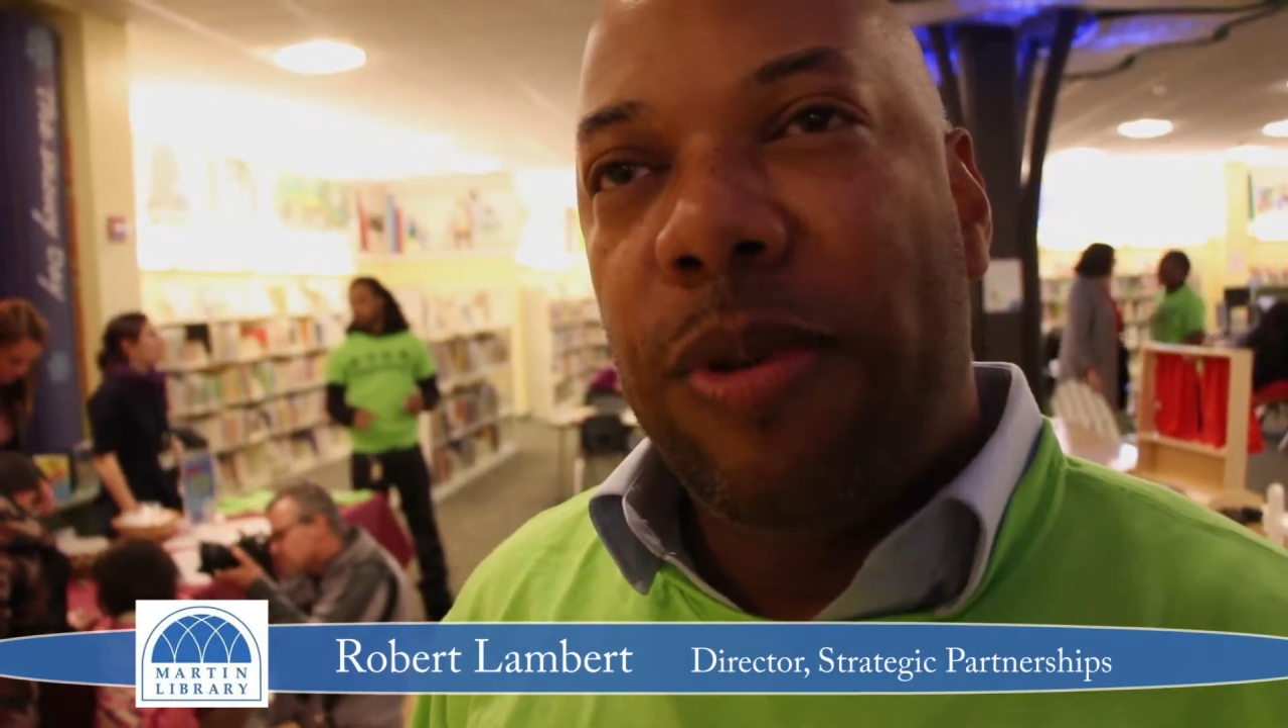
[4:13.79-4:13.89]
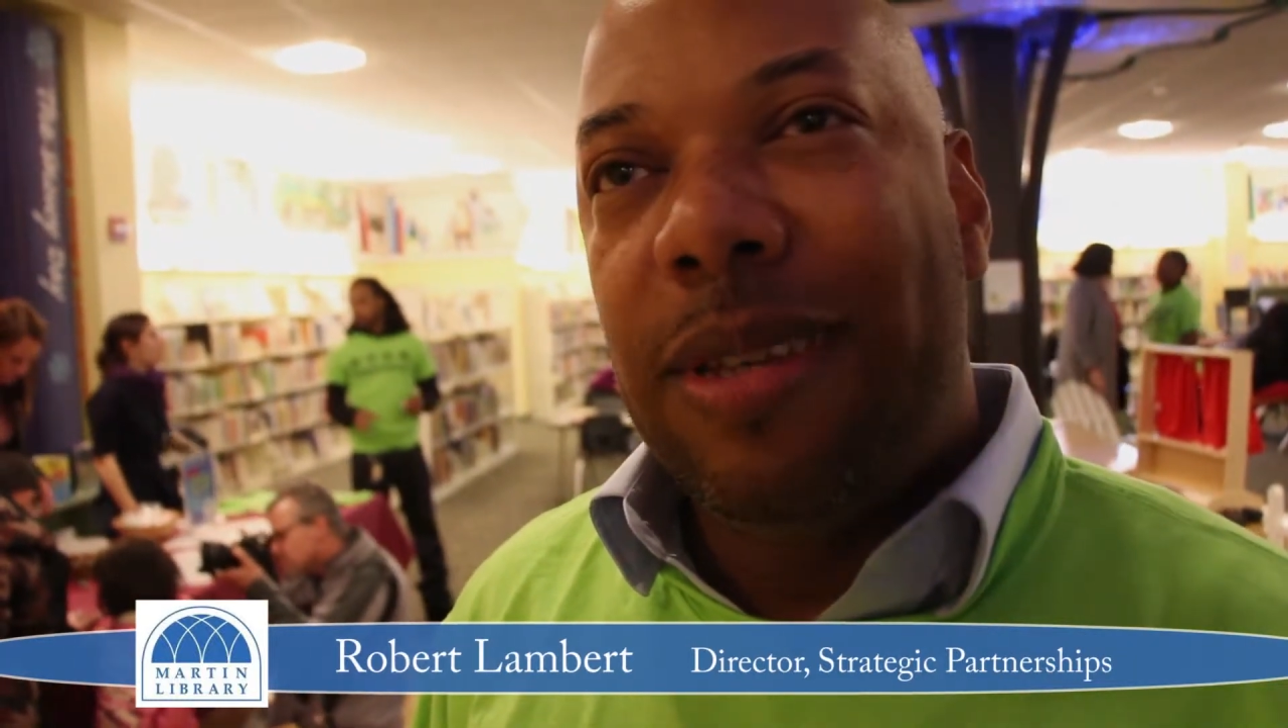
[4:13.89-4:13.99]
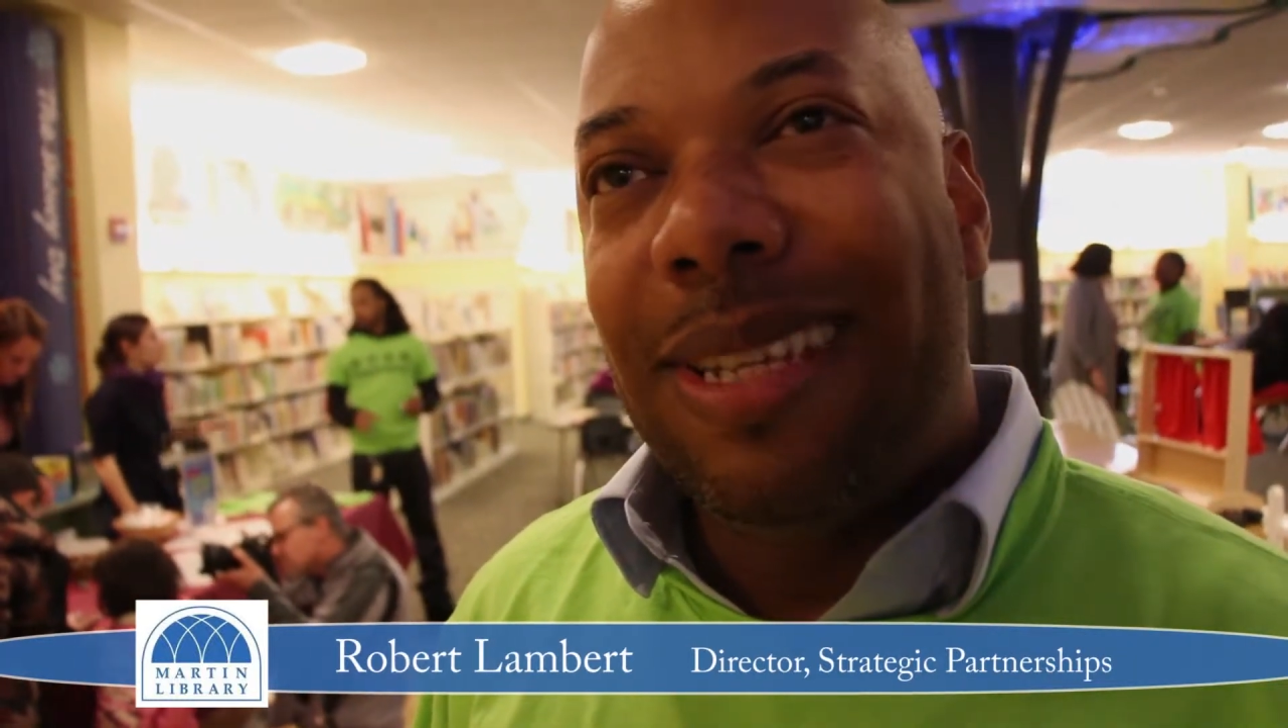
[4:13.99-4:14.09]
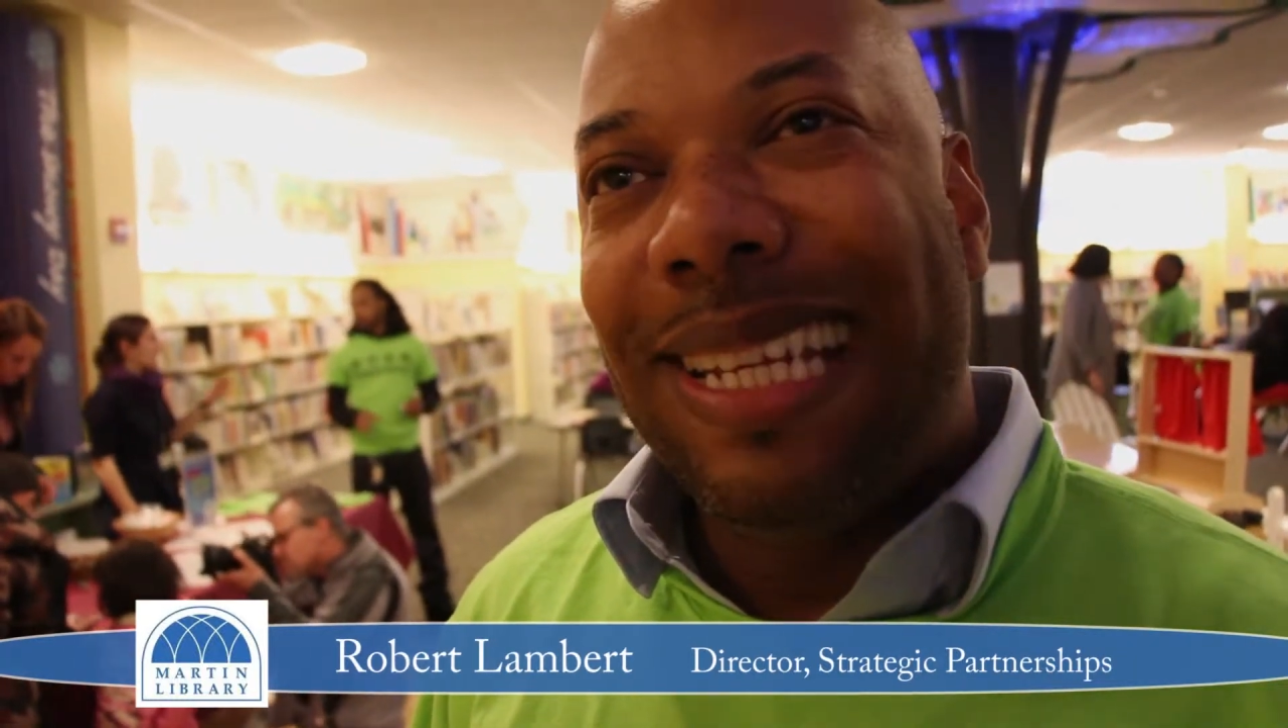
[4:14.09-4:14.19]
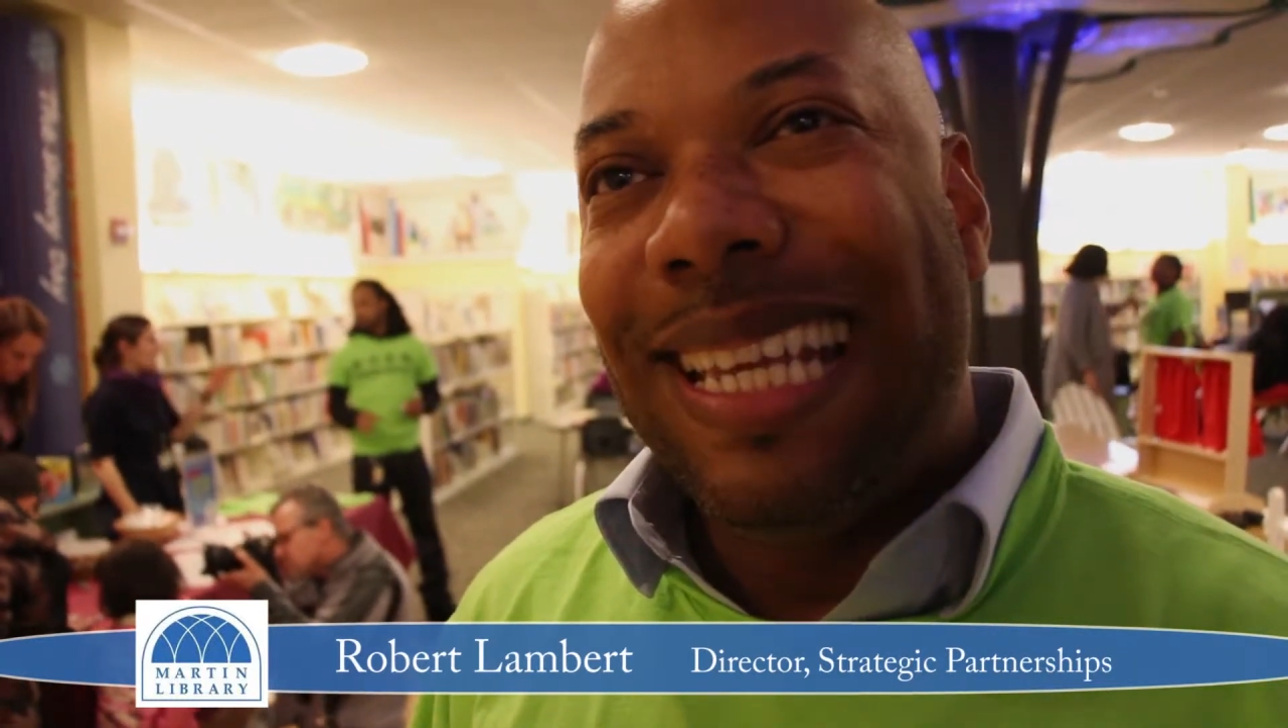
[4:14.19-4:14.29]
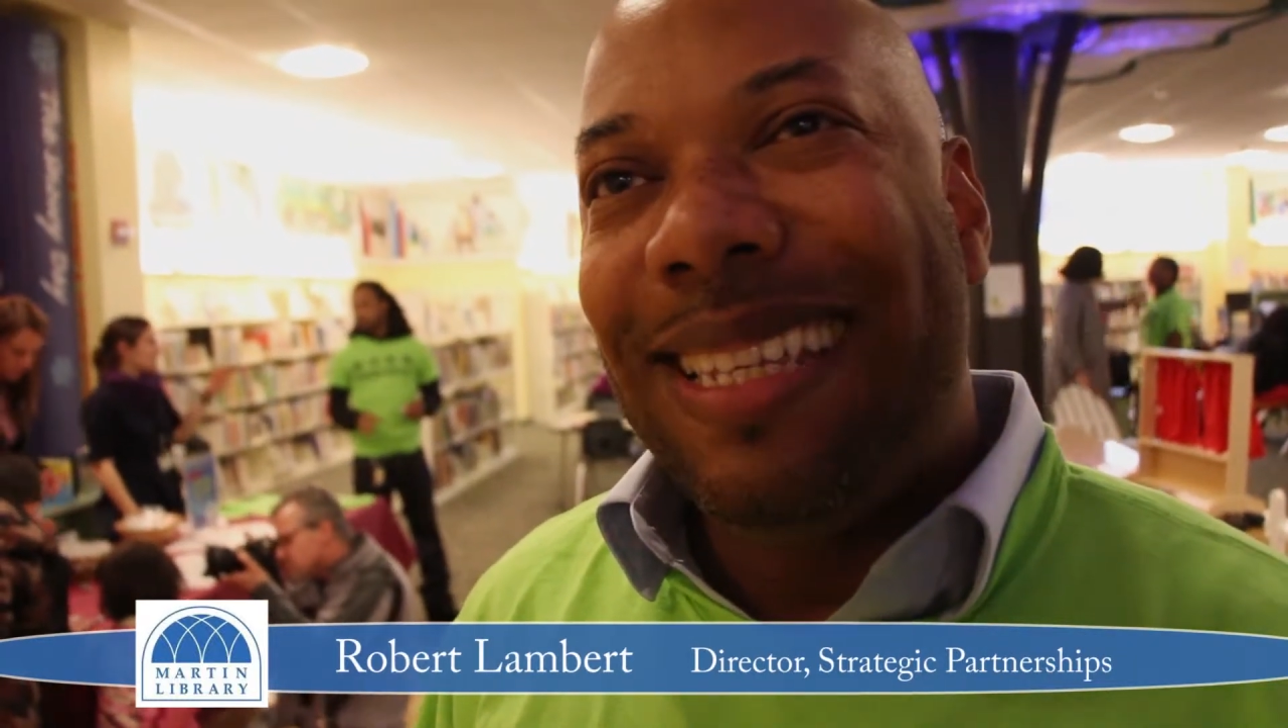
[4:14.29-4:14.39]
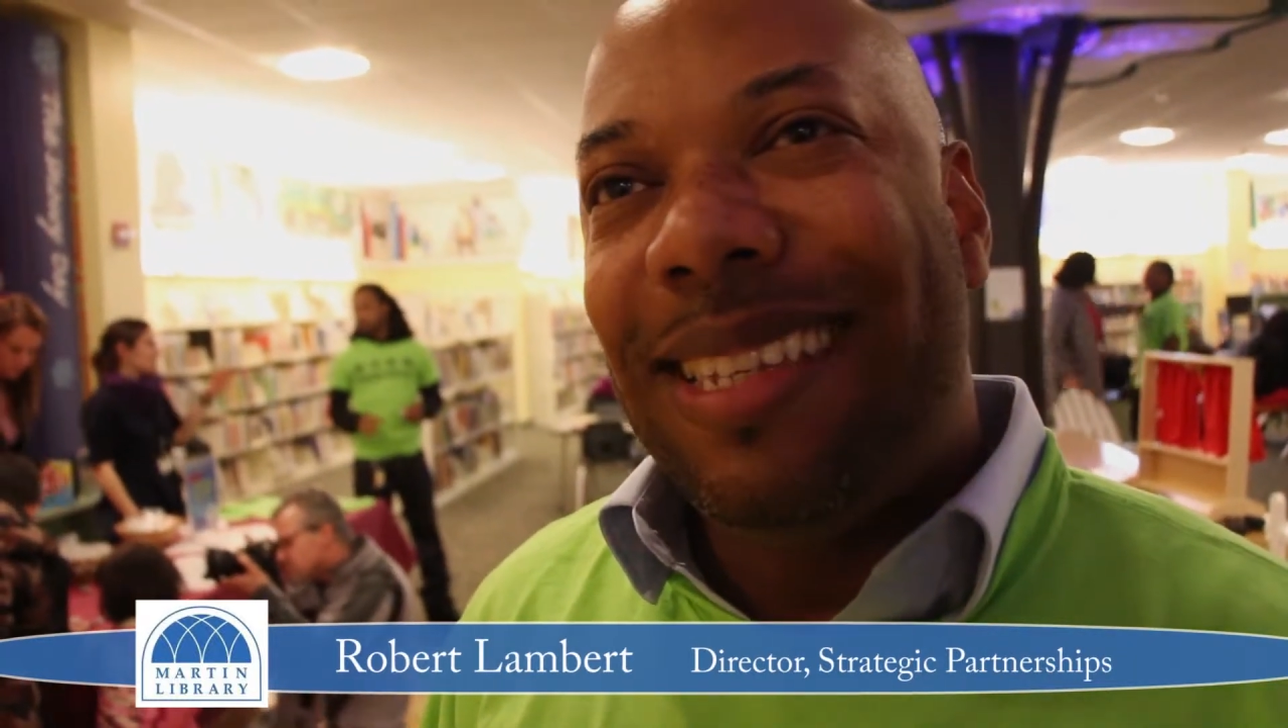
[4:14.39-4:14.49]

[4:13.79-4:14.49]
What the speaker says: President and